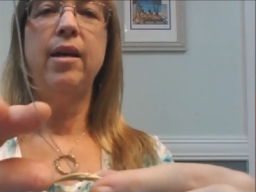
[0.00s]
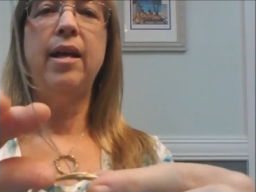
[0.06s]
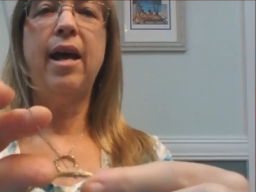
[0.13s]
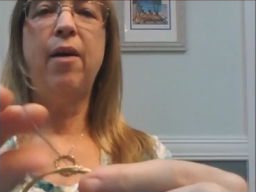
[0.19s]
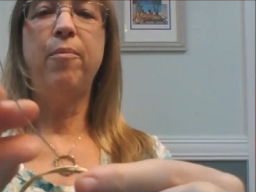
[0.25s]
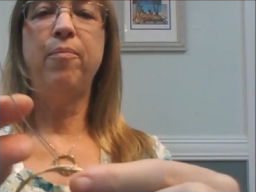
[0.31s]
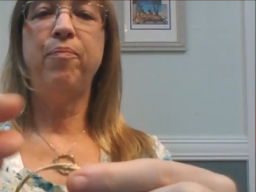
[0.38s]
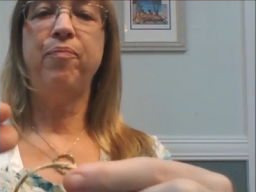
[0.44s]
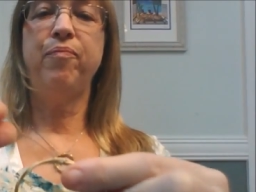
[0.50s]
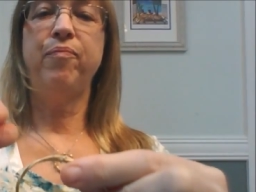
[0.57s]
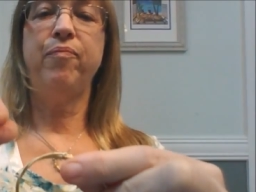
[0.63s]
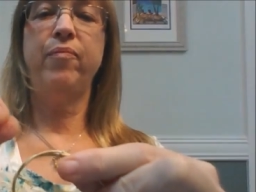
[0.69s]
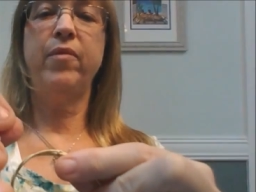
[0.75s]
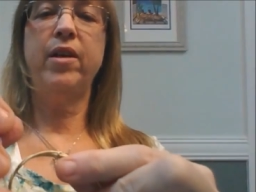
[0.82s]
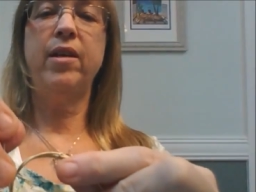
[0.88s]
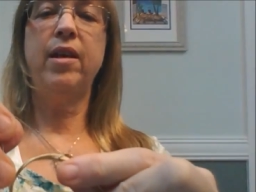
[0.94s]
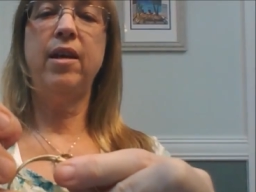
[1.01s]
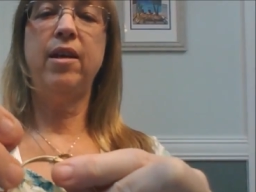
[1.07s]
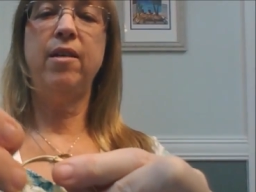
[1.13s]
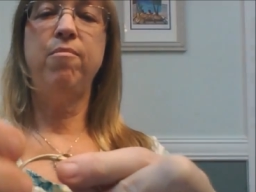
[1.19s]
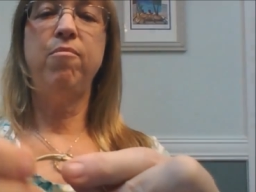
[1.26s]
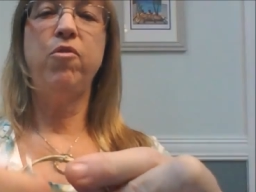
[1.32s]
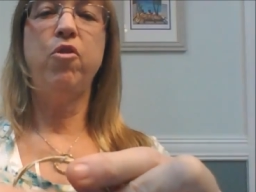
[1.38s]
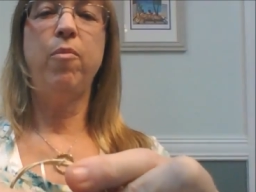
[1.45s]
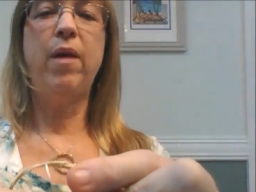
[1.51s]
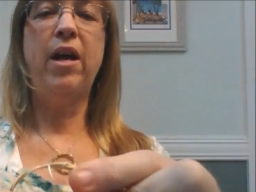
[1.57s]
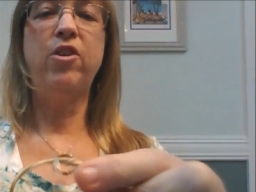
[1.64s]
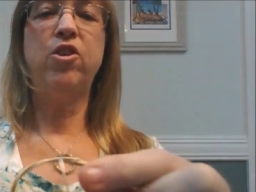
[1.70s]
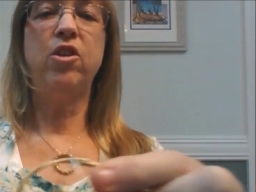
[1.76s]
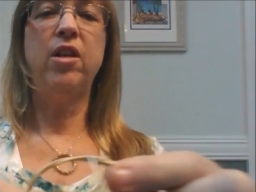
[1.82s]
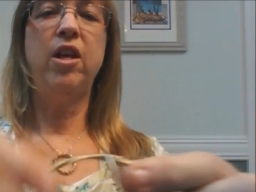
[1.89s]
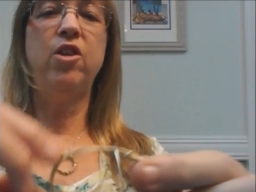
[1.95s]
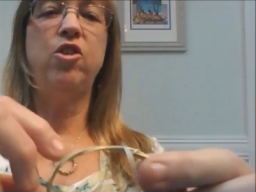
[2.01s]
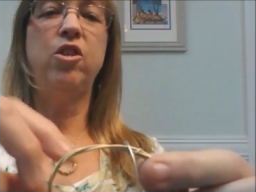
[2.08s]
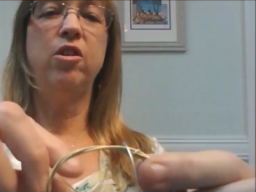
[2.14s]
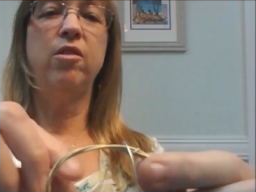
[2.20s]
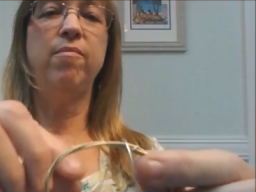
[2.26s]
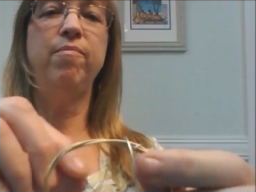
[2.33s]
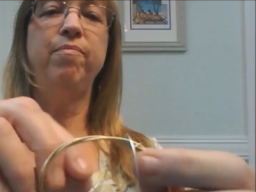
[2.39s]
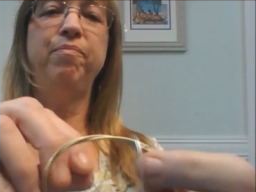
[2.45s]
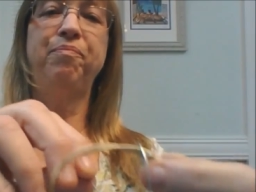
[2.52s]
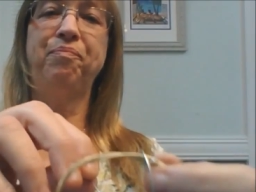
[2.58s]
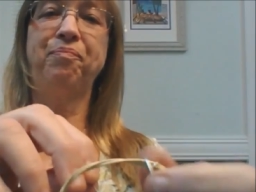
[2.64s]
Now, again, your imagination